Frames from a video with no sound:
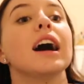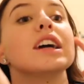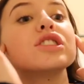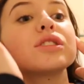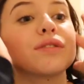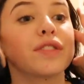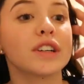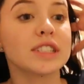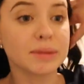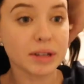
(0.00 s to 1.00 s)

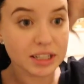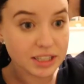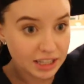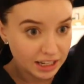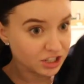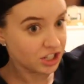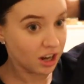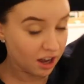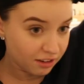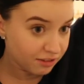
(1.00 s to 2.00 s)
I'm gonna section
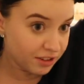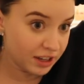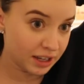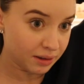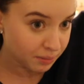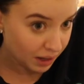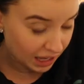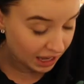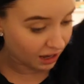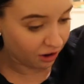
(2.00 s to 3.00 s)
off my
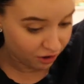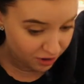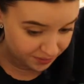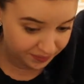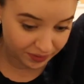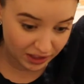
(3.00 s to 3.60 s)
hair,